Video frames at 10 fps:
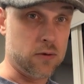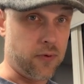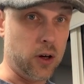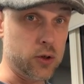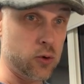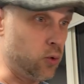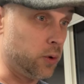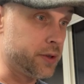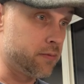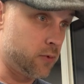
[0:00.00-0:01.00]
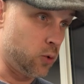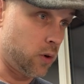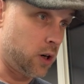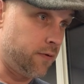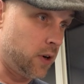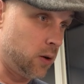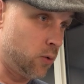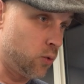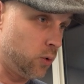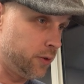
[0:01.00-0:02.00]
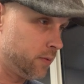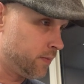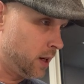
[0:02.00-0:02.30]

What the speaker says: follows the rules, so we're going to follow the rules.